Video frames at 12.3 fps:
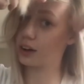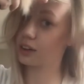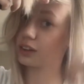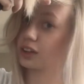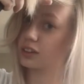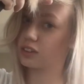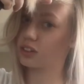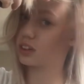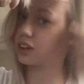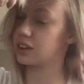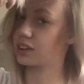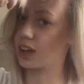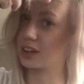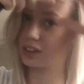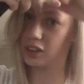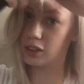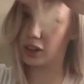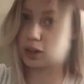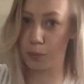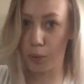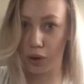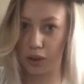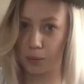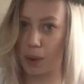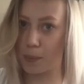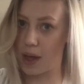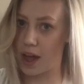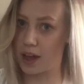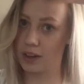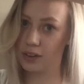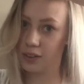that's just on the sides here, like more than my bang.